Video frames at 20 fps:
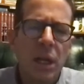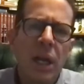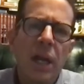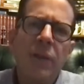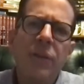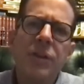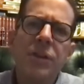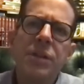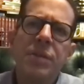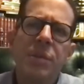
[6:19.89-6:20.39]

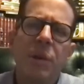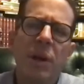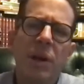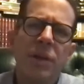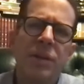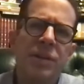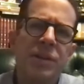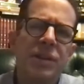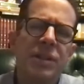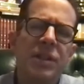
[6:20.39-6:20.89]
And this is probably
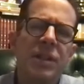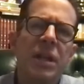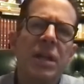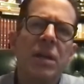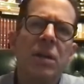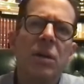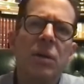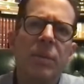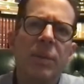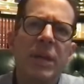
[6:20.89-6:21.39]
the
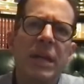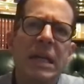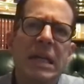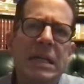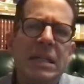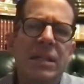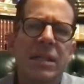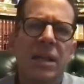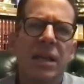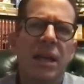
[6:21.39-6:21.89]
single
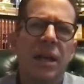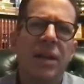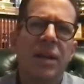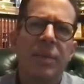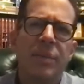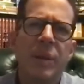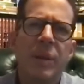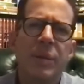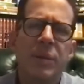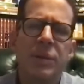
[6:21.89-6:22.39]
biggest thing I
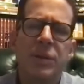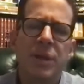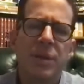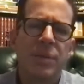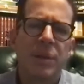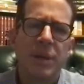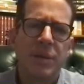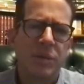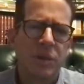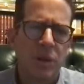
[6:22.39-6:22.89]
think people
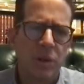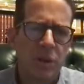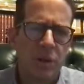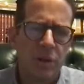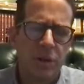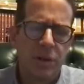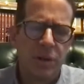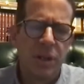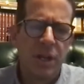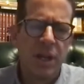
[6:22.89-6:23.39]
sometimes don't
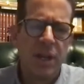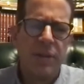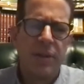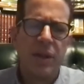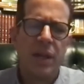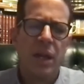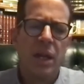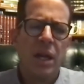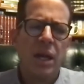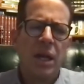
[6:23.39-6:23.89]

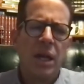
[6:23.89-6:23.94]
understand.